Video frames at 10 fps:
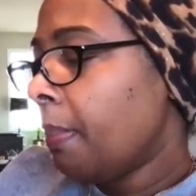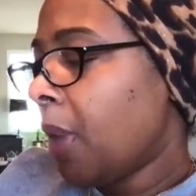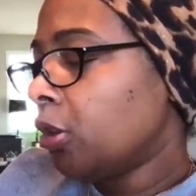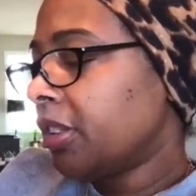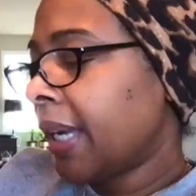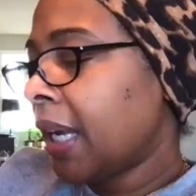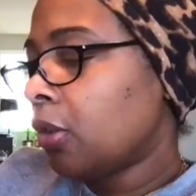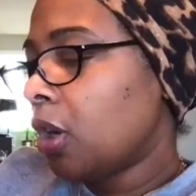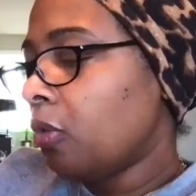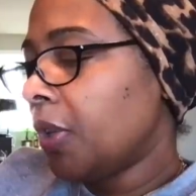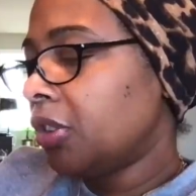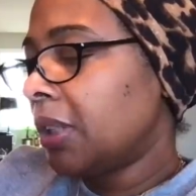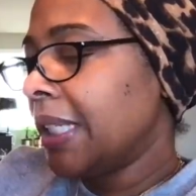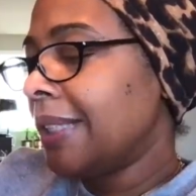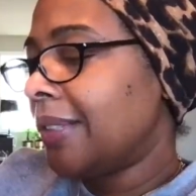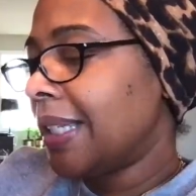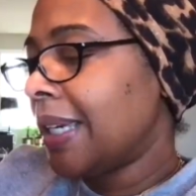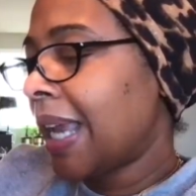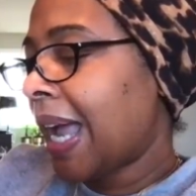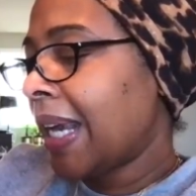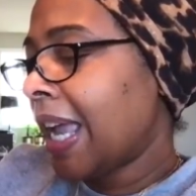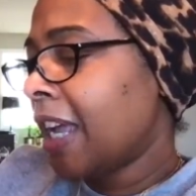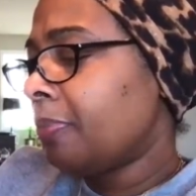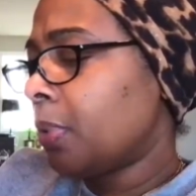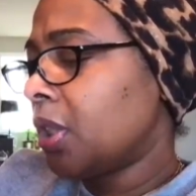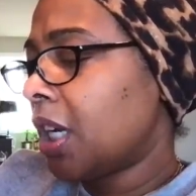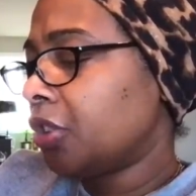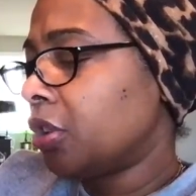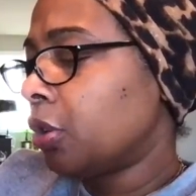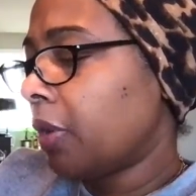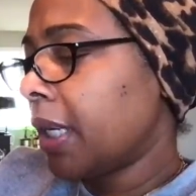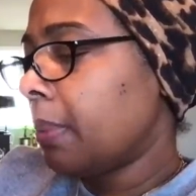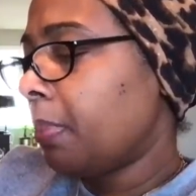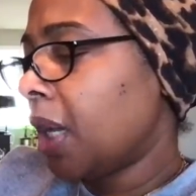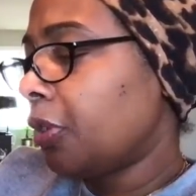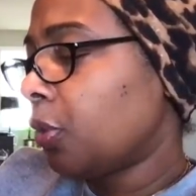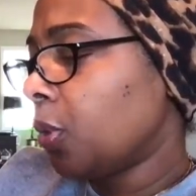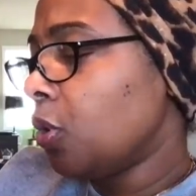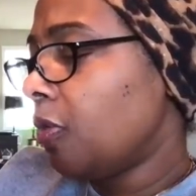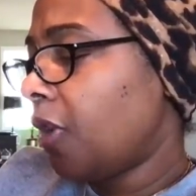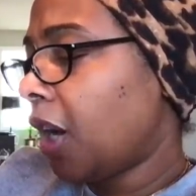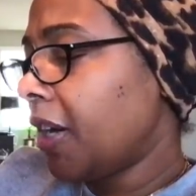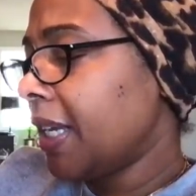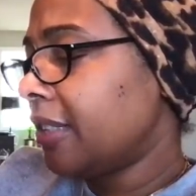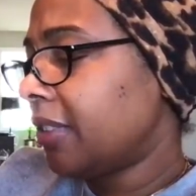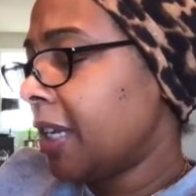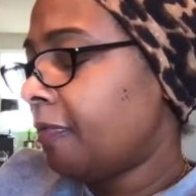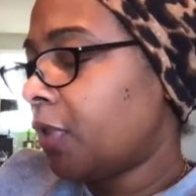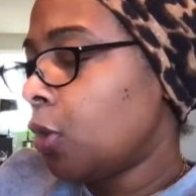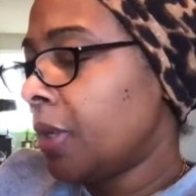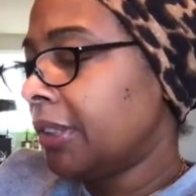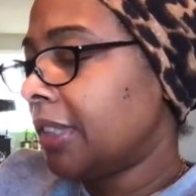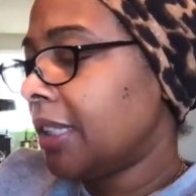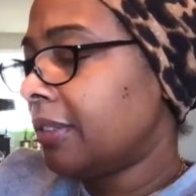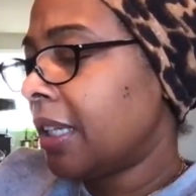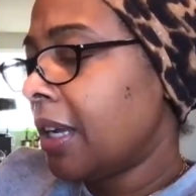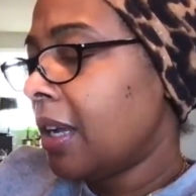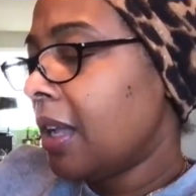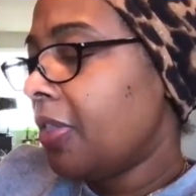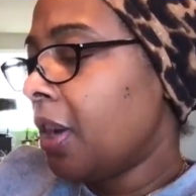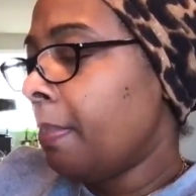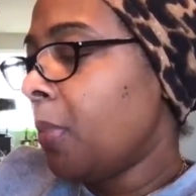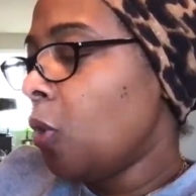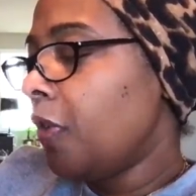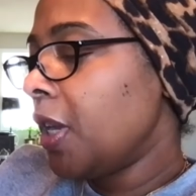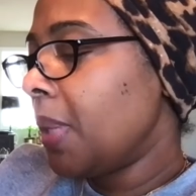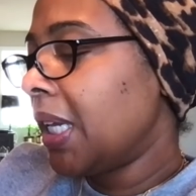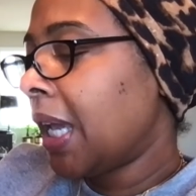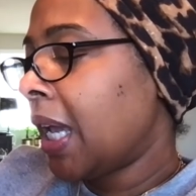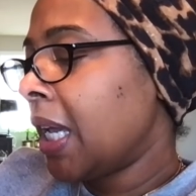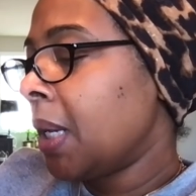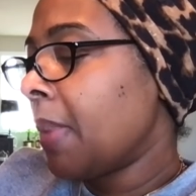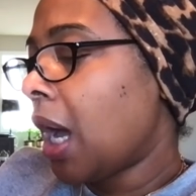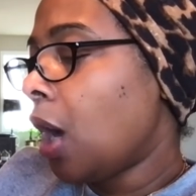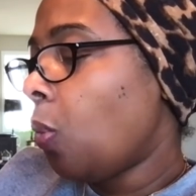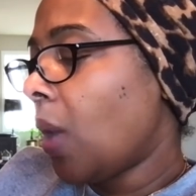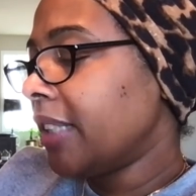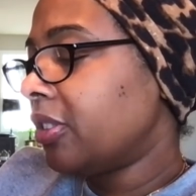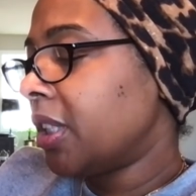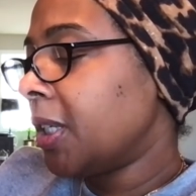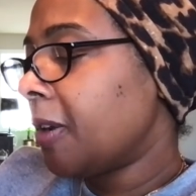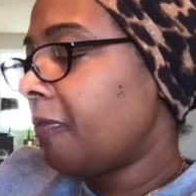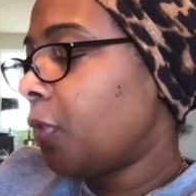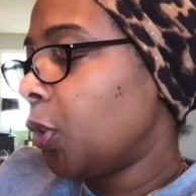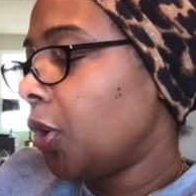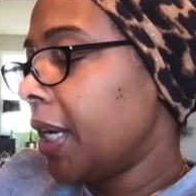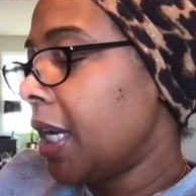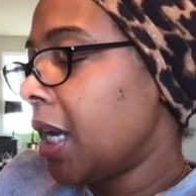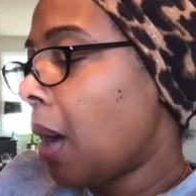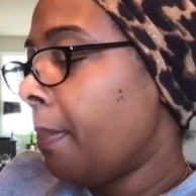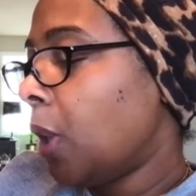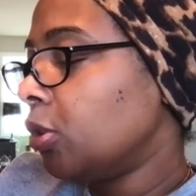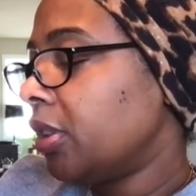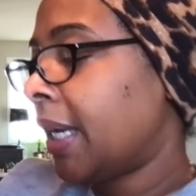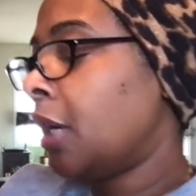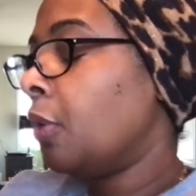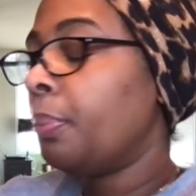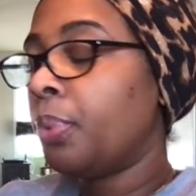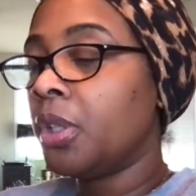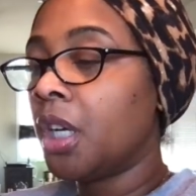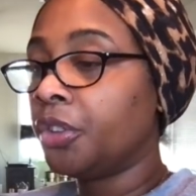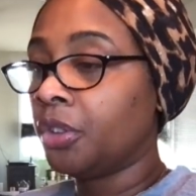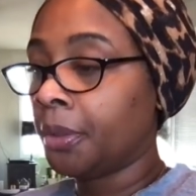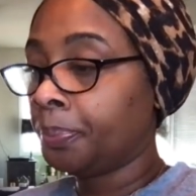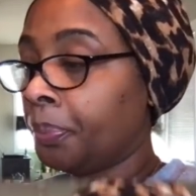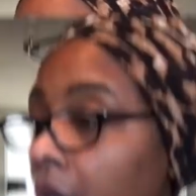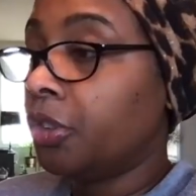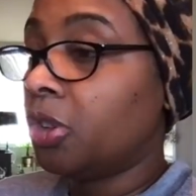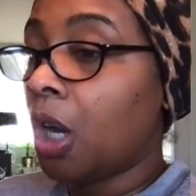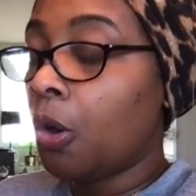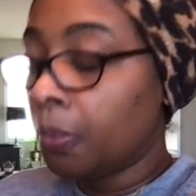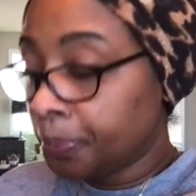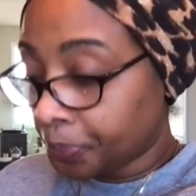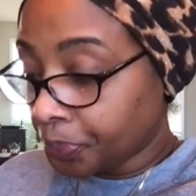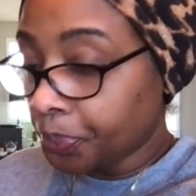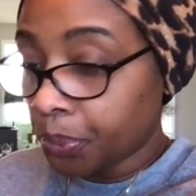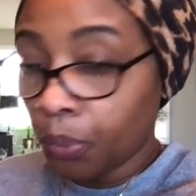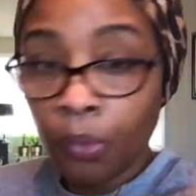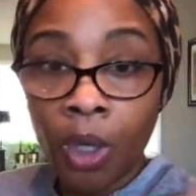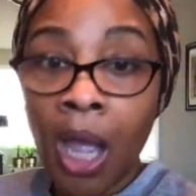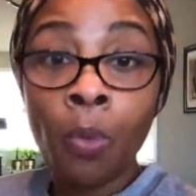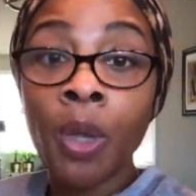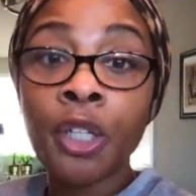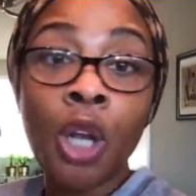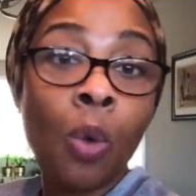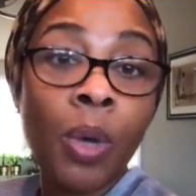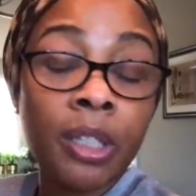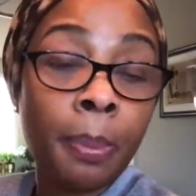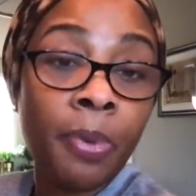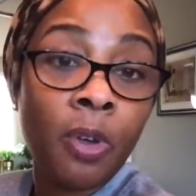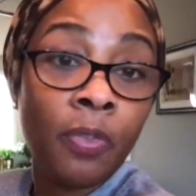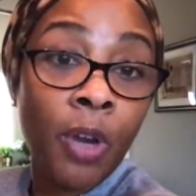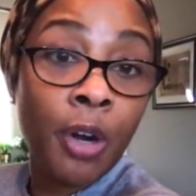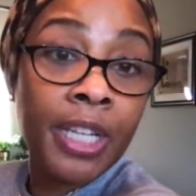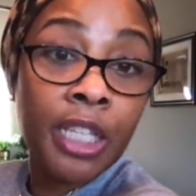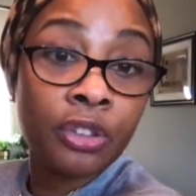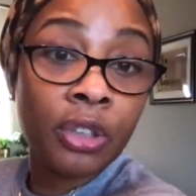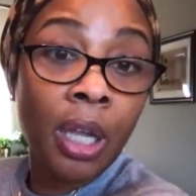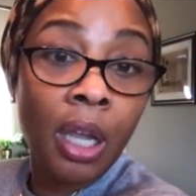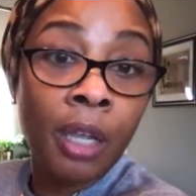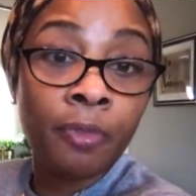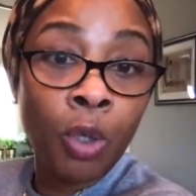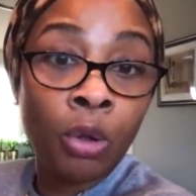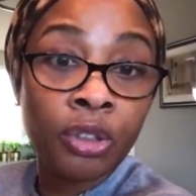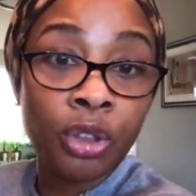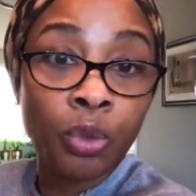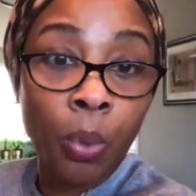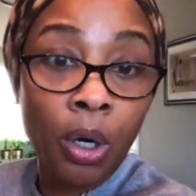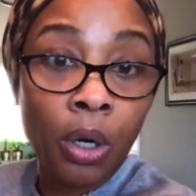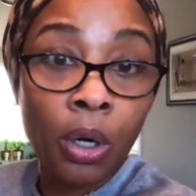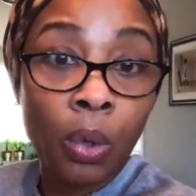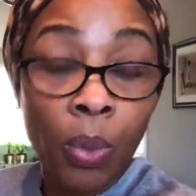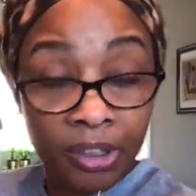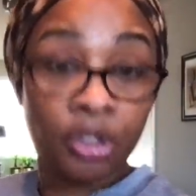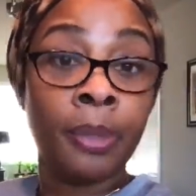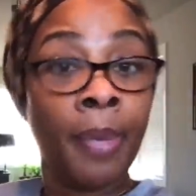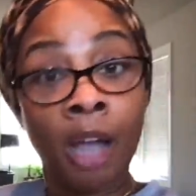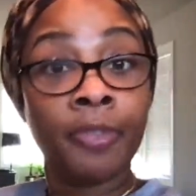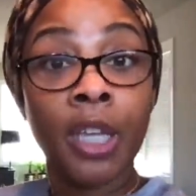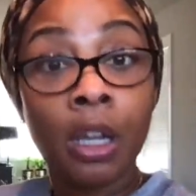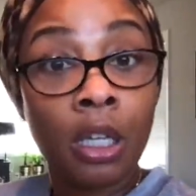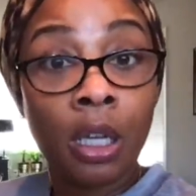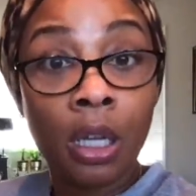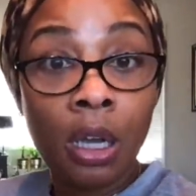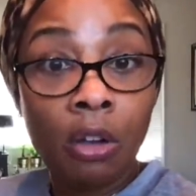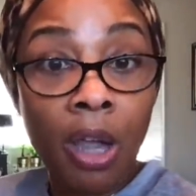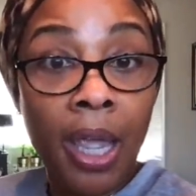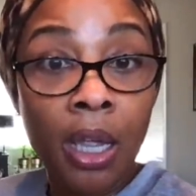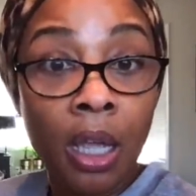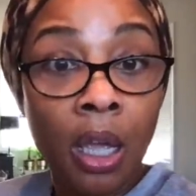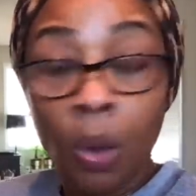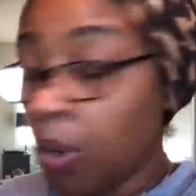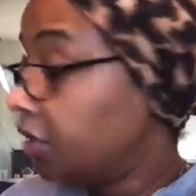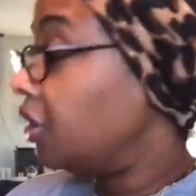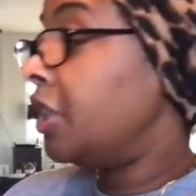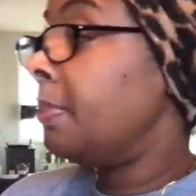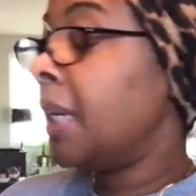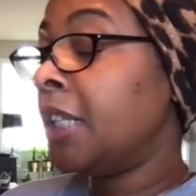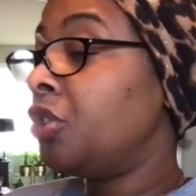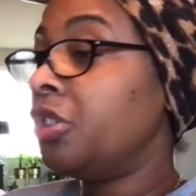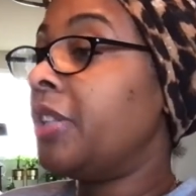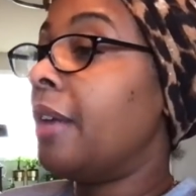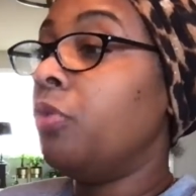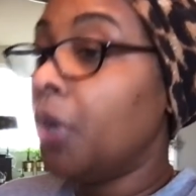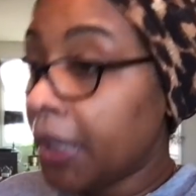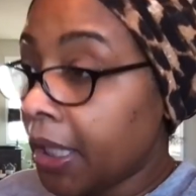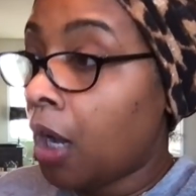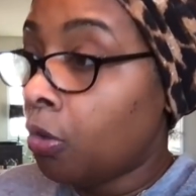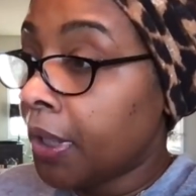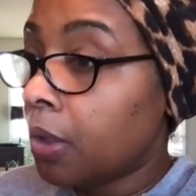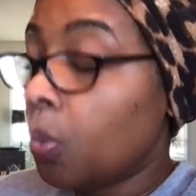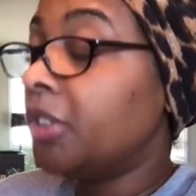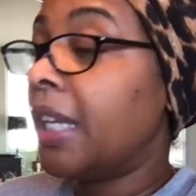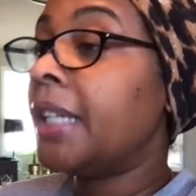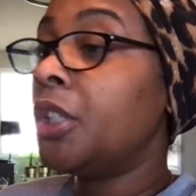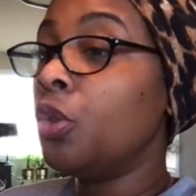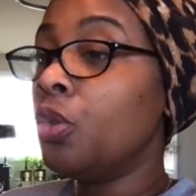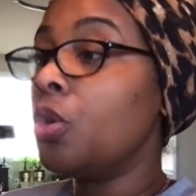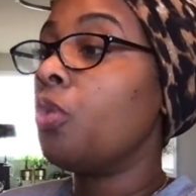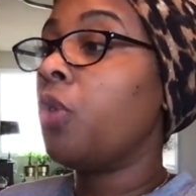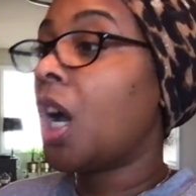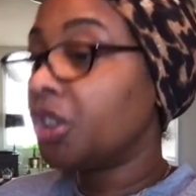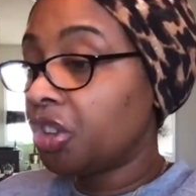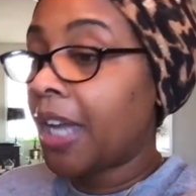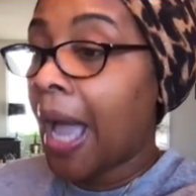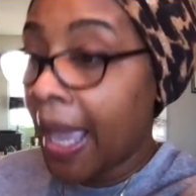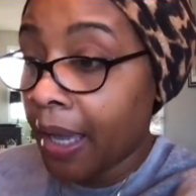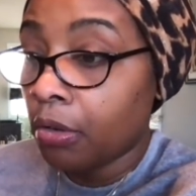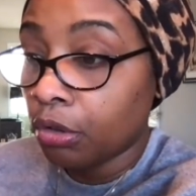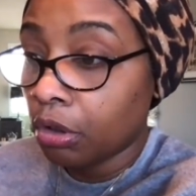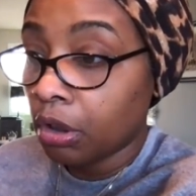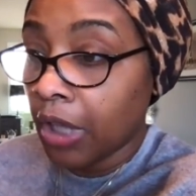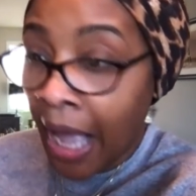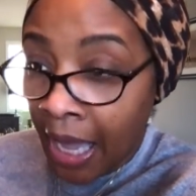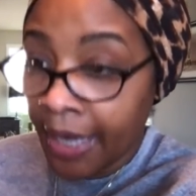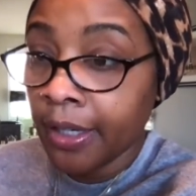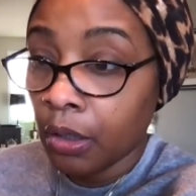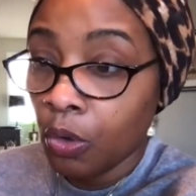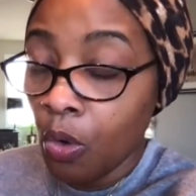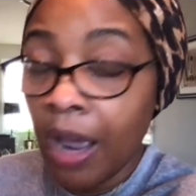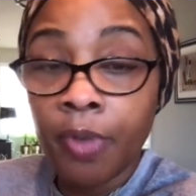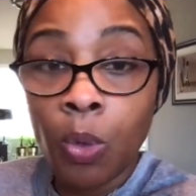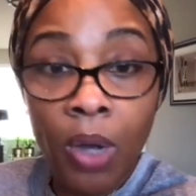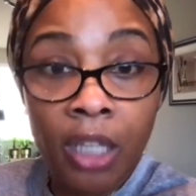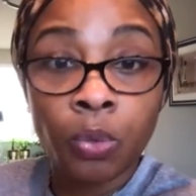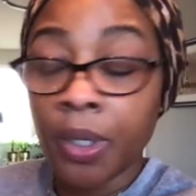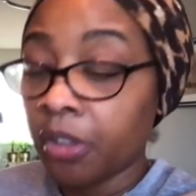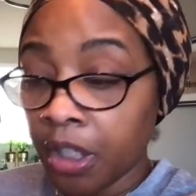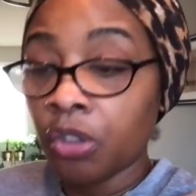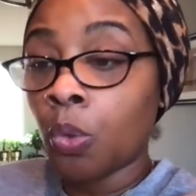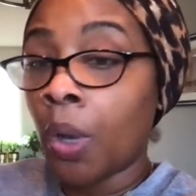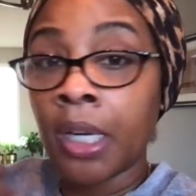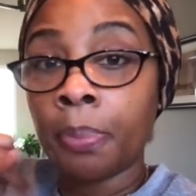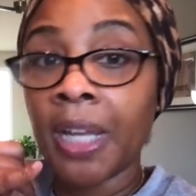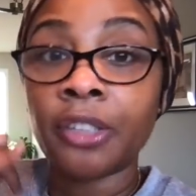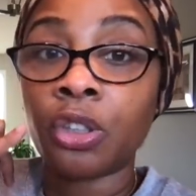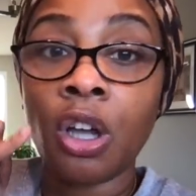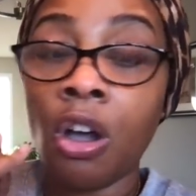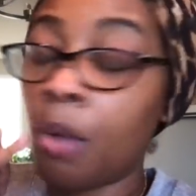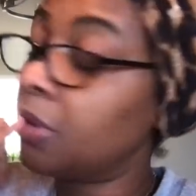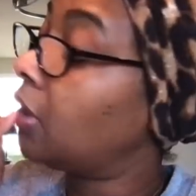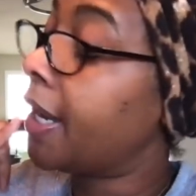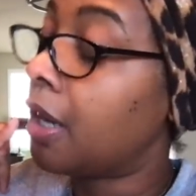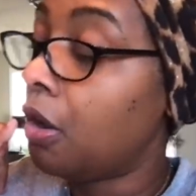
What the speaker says: Motown originally did not have production credit, but through various influences, the movie became a Western Fury Motown production. So I want to know what the various influences were. Was it the mafia? Okay, was it them ninjas that really own it? Was that dude Rothschild kind, whoever he was he the one that placed the call and was like,